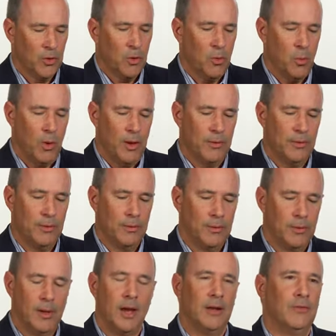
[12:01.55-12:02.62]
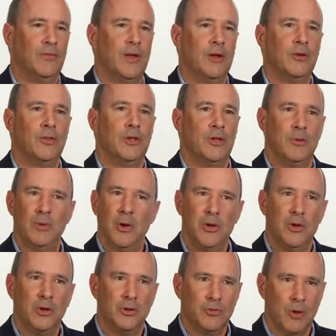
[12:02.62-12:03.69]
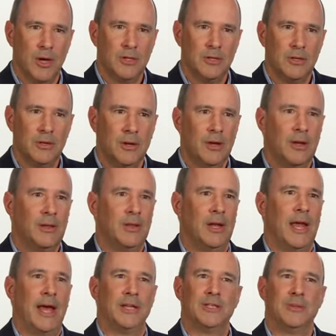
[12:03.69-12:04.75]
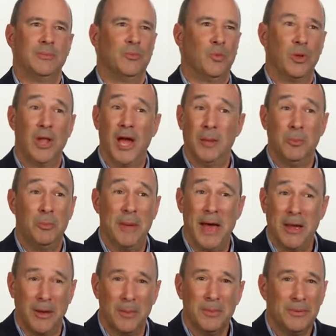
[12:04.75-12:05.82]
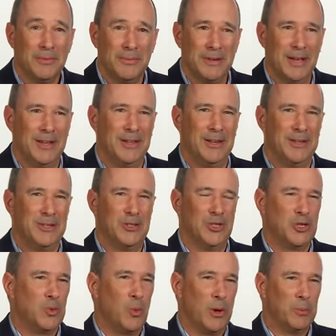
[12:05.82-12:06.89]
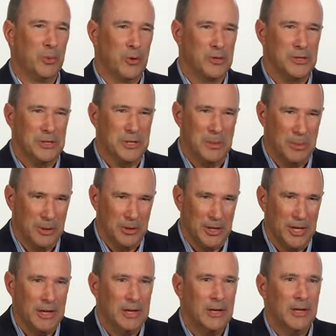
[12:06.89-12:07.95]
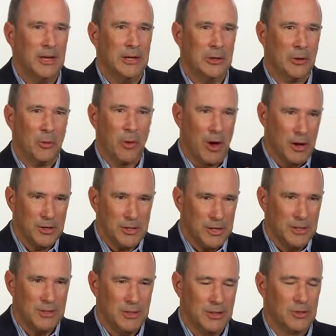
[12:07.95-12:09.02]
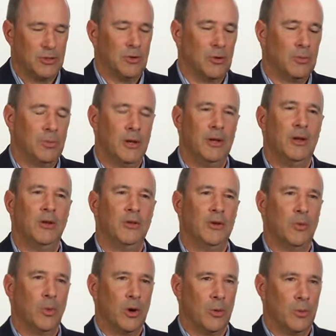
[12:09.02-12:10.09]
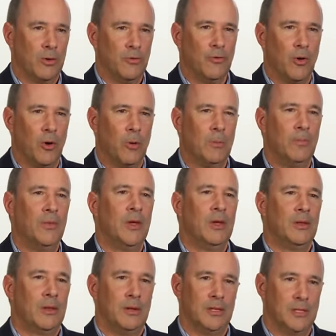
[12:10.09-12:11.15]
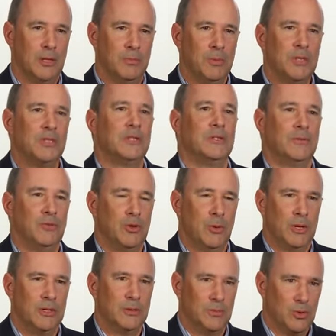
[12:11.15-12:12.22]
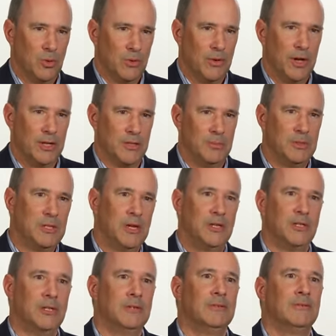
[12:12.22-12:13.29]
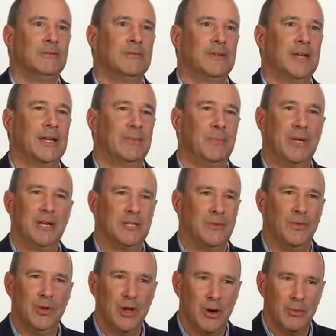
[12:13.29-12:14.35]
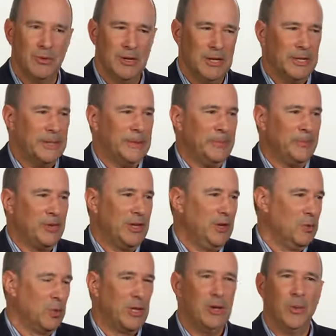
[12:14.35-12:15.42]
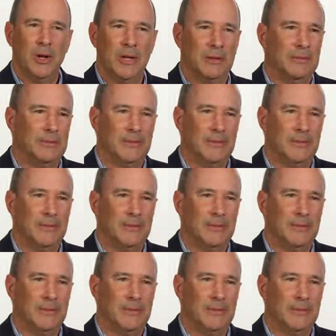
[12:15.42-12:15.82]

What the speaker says: with the kind of vendor that you can trust, that has some reliable backup, okay, that isn't just one person typically in a garage. That's a concern, but that you're working with a firm that is in the business of doing some sort of customization, okay? Because if you don't, you really want to